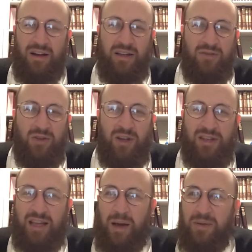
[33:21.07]
if you can
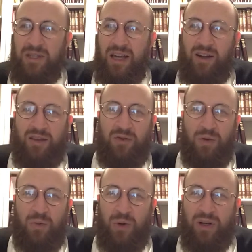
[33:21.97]
establish that kind of
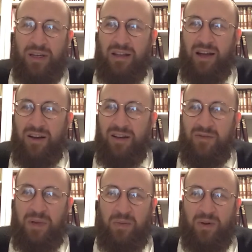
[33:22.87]
community, that kind of
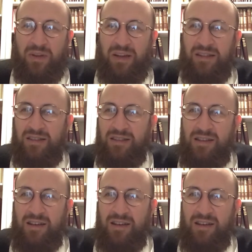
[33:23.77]
people, that is,